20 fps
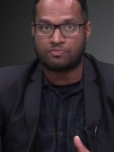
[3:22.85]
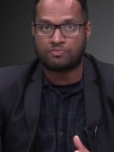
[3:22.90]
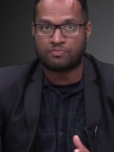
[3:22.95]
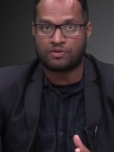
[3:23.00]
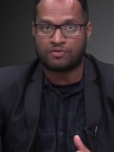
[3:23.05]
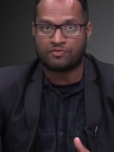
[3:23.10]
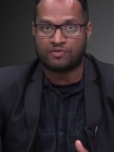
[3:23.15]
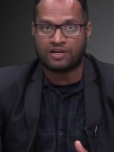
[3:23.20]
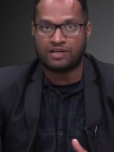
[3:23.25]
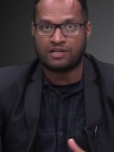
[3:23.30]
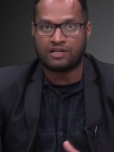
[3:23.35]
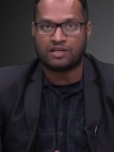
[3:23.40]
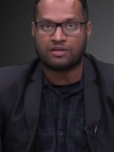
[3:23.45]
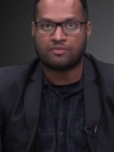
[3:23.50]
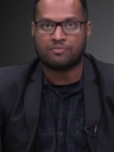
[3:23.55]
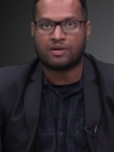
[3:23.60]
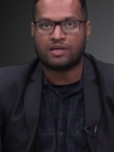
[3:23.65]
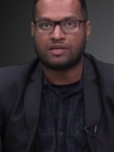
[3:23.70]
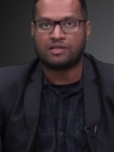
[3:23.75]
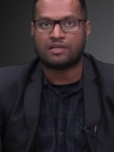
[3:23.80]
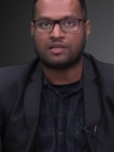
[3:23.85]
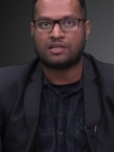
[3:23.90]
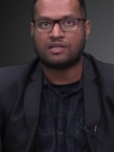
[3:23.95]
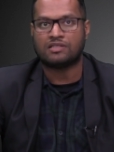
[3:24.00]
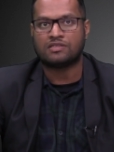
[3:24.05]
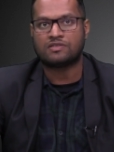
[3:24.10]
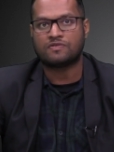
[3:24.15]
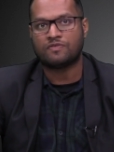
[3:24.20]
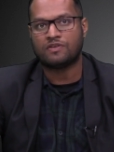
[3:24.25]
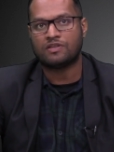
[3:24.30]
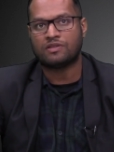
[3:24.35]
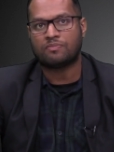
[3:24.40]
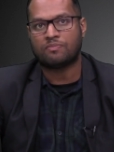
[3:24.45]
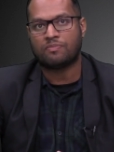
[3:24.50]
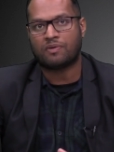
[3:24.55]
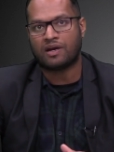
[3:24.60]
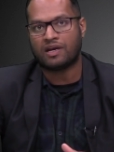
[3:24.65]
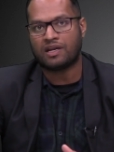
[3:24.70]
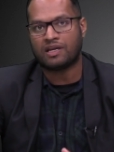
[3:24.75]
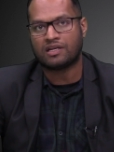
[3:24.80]
preventive maintenance with
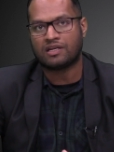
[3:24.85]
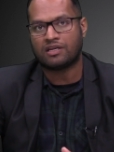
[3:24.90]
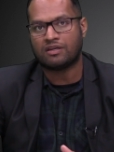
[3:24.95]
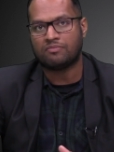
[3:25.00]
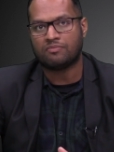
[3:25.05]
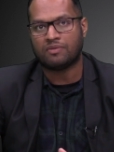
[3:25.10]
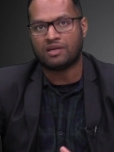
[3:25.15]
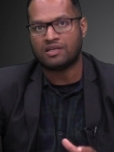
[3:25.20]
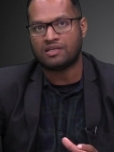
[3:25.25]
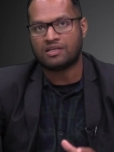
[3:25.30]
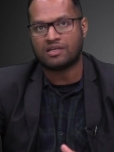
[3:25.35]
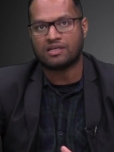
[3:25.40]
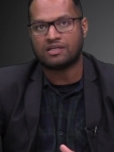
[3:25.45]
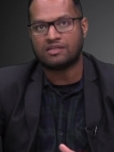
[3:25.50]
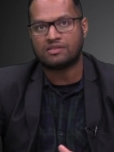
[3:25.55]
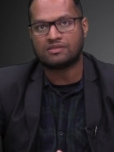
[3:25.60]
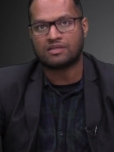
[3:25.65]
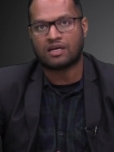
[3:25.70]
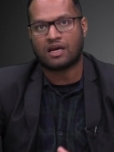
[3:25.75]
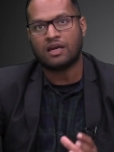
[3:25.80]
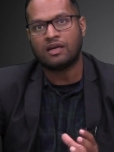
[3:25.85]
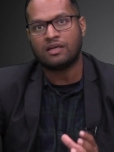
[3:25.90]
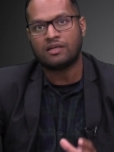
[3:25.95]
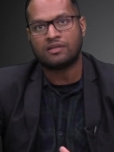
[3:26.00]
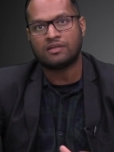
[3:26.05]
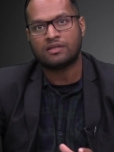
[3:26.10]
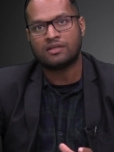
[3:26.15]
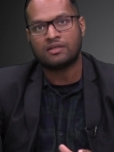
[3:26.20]
predictive maintenance and